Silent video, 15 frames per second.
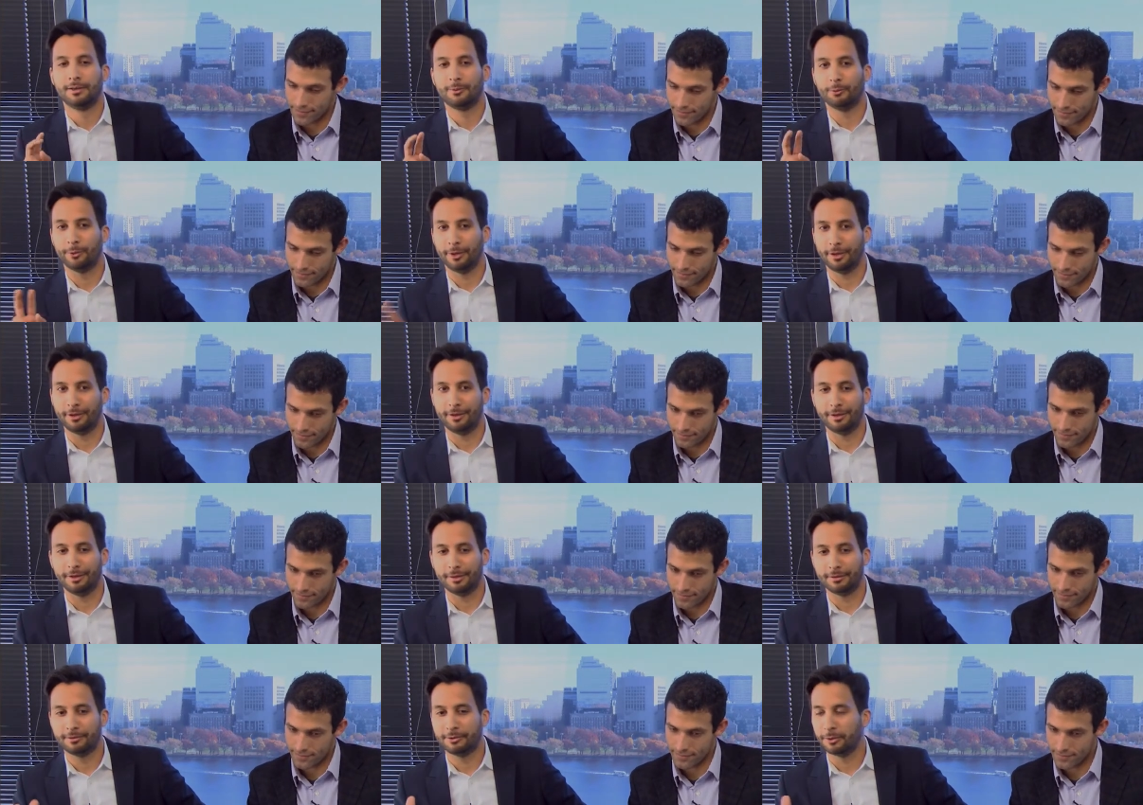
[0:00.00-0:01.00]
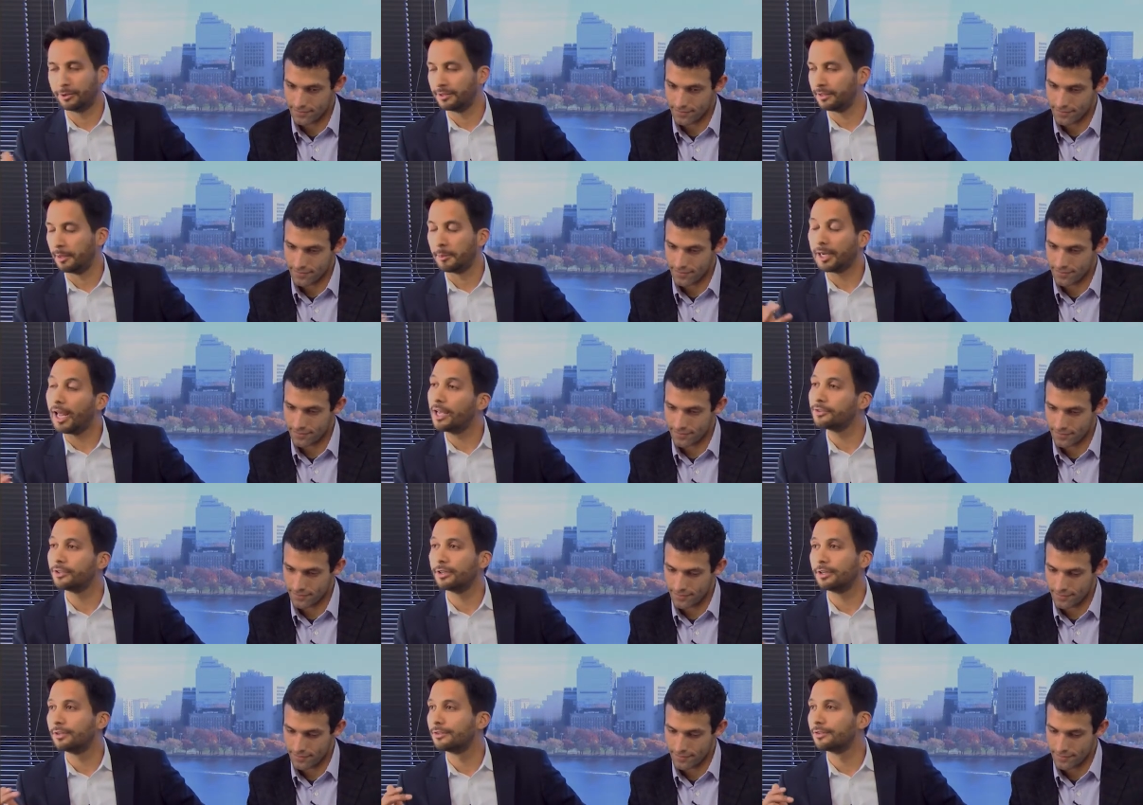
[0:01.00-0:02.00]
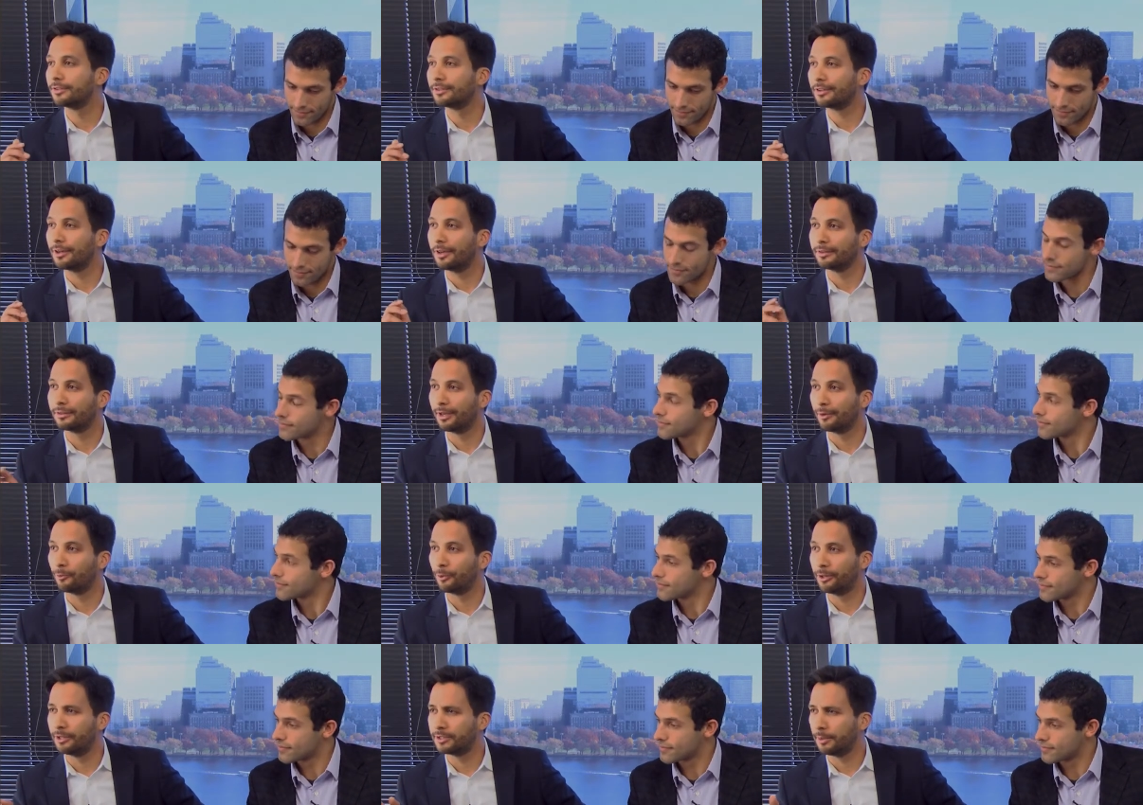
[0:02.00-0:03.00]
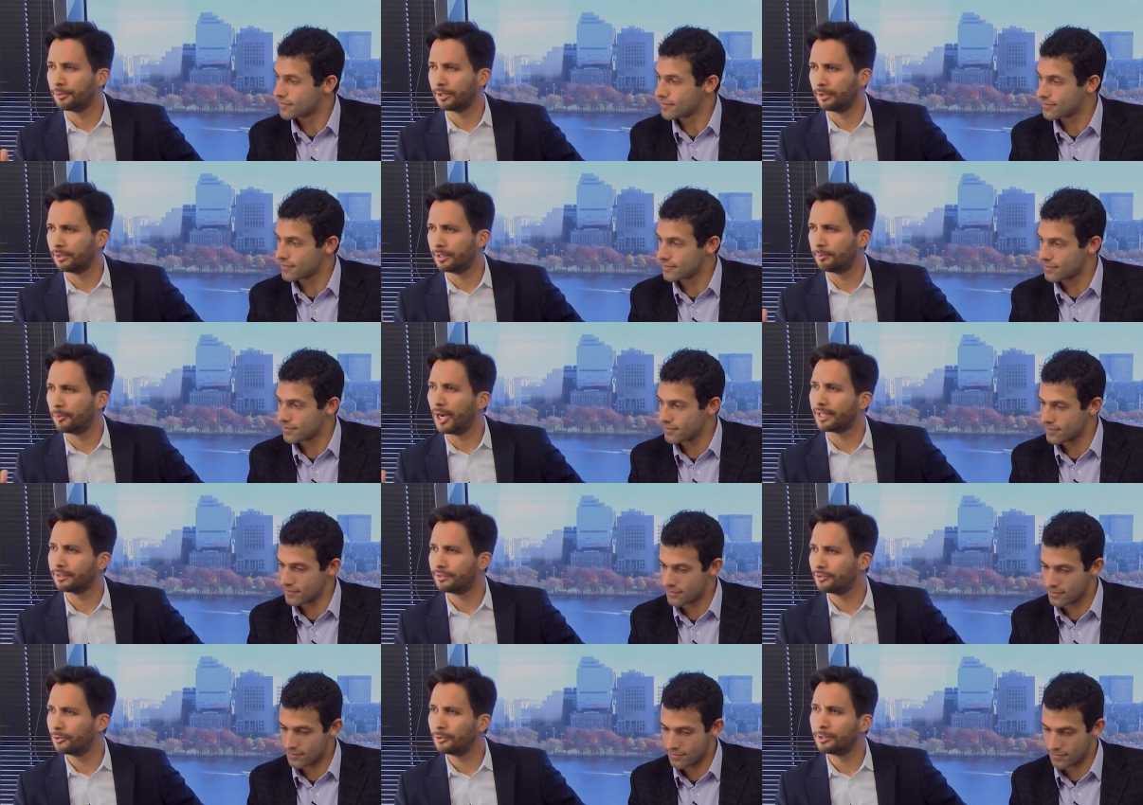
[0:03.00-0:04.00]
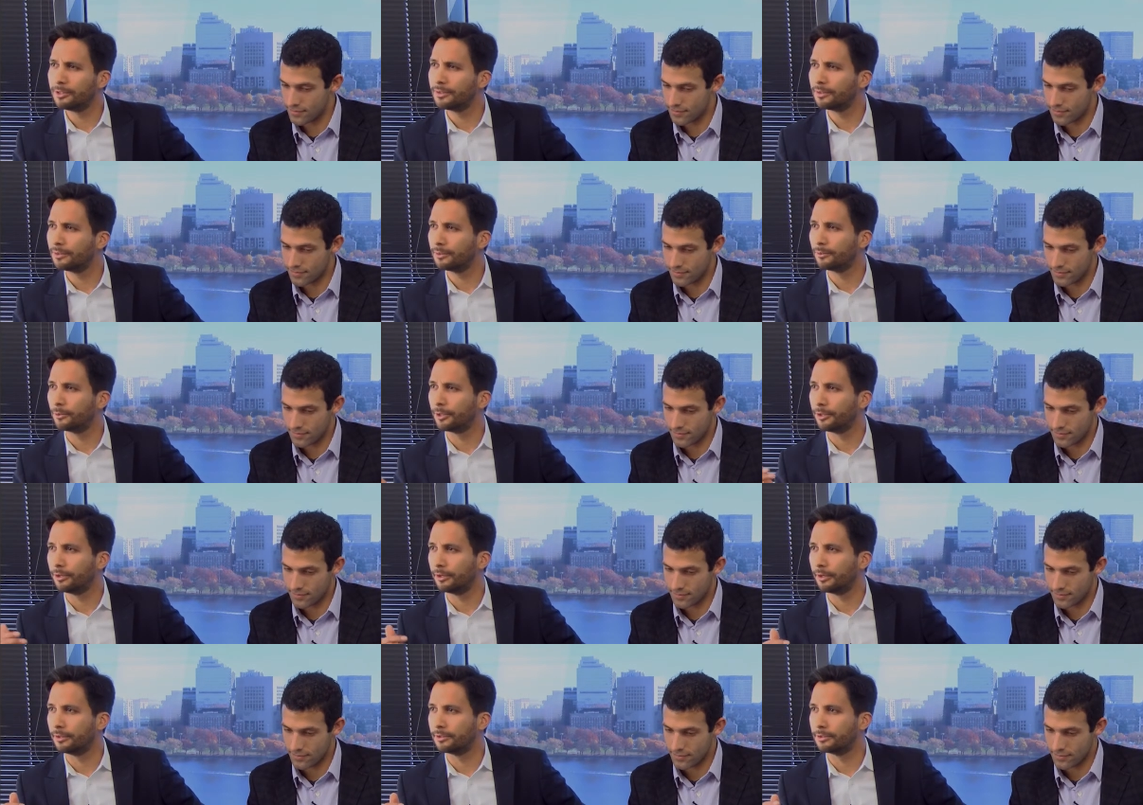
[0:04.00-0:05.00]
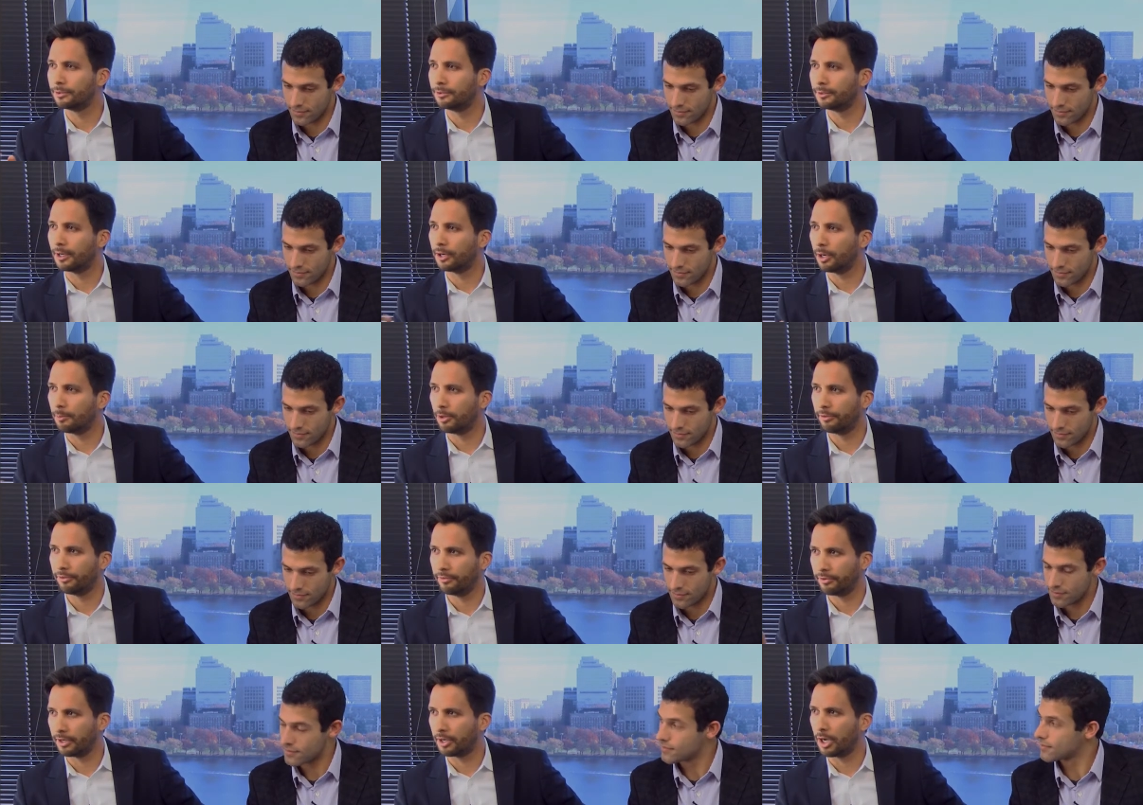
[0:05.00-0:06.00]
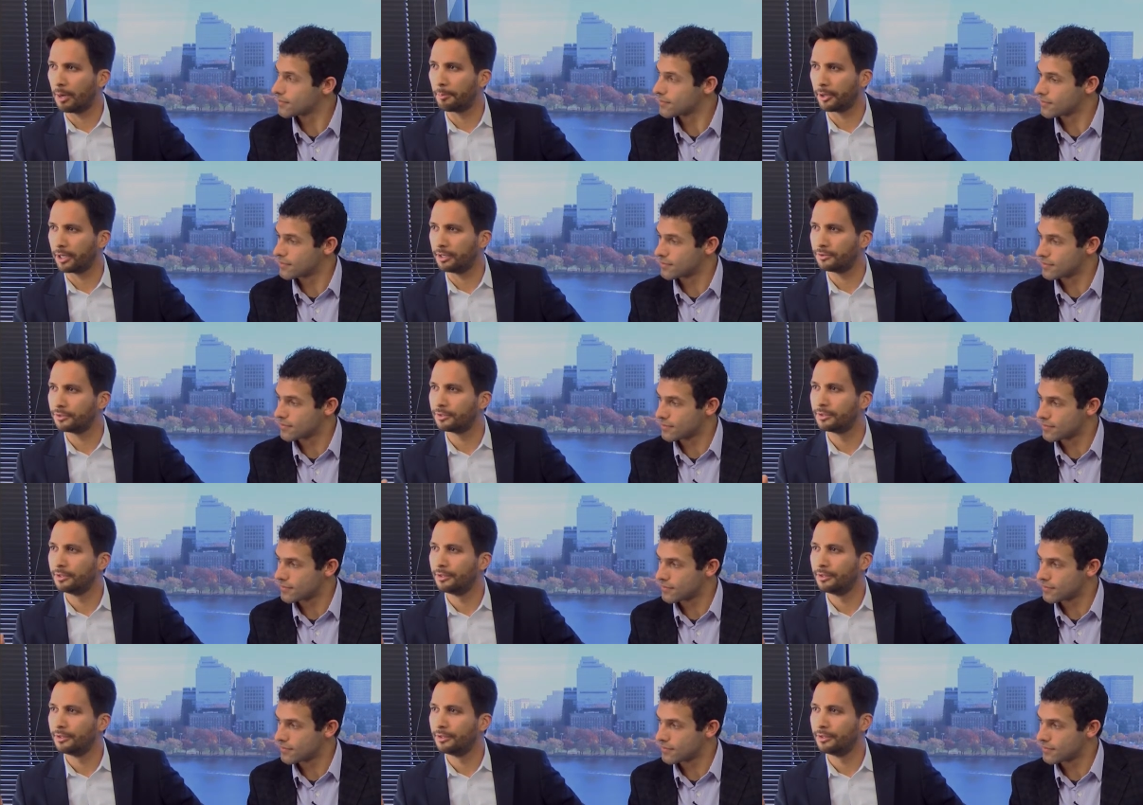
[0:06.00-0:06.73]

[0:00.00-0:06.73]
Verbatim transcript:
Speaker 1: We took the same classes, and then we did something called the practice school, where you go to a couple of different companies.